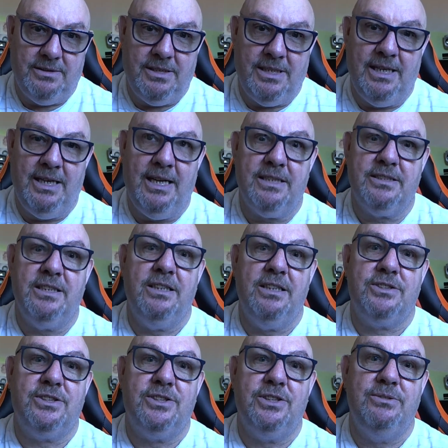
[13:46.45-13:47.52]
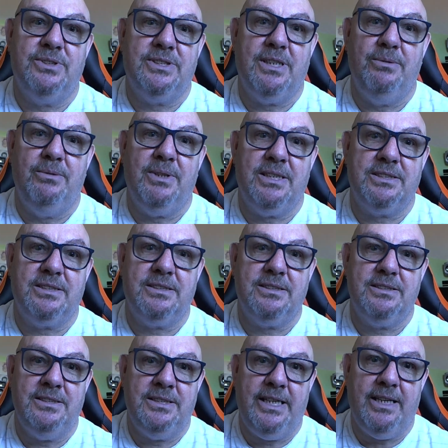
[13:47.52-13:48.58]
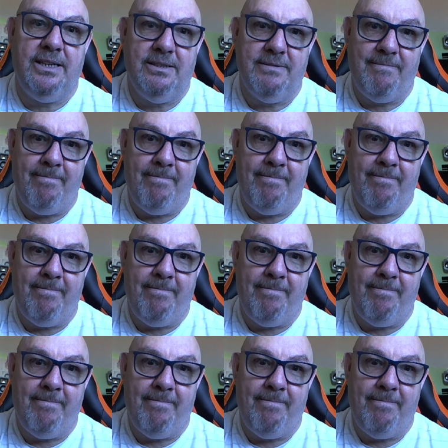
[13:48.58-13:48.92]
I actually lost 2 stone last year